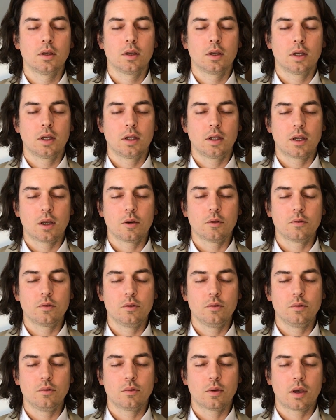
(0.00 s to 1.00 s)
And now, if
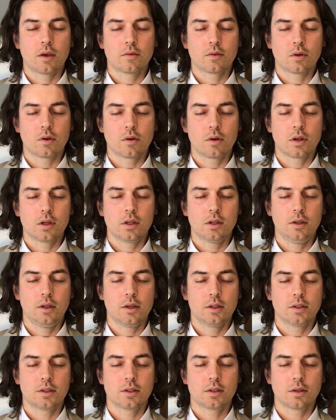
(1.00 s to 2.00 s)
you haven't already
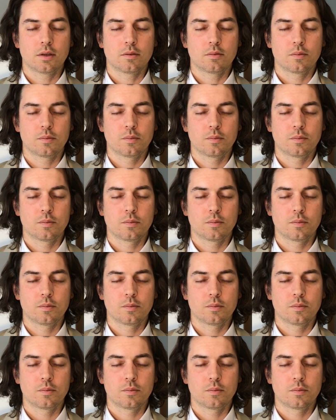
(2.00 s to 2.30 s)
done so,